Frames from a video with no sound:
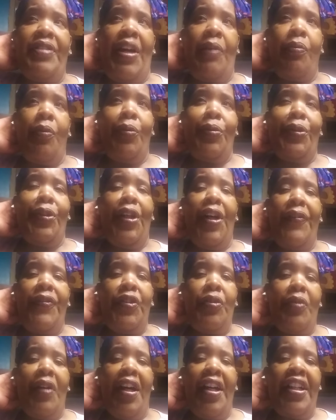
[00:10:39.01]
that will
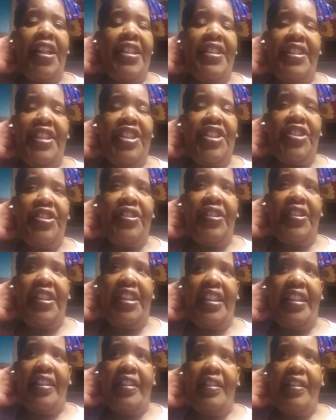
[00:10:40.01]
love you
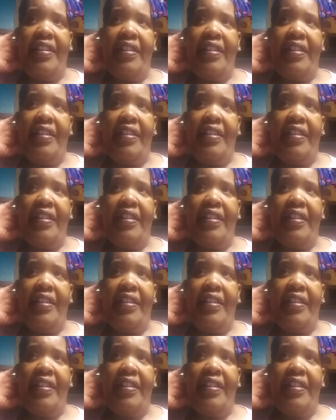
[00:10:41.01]
unconditionally,